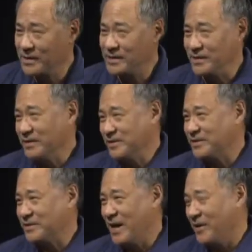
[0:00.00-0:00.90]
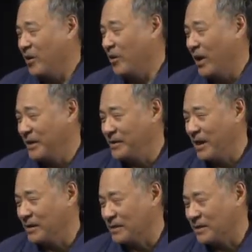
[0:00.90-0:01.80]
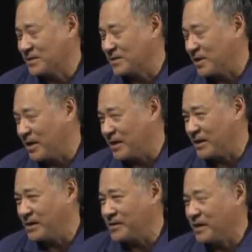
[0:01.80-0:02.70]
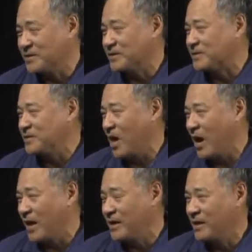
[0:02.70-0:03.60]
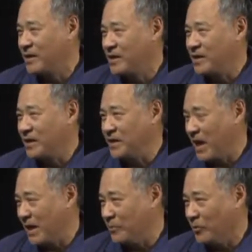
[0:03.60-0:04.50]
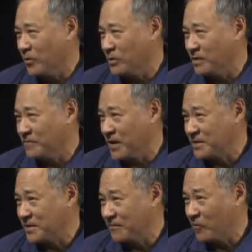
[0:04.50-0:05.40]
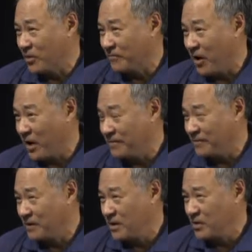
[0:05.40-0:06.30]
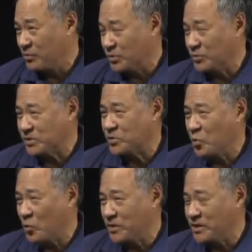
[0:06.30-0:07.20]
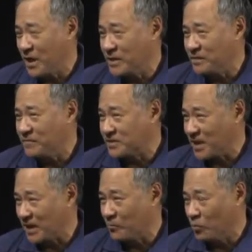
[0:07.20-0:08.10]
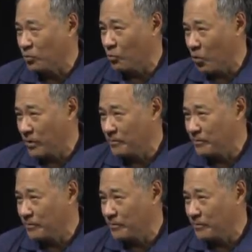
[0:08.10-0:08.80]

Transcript: yeah, is that, yeah. all right, now let's say he doesn't die in April of 1945, which was toward the end of the Second World War,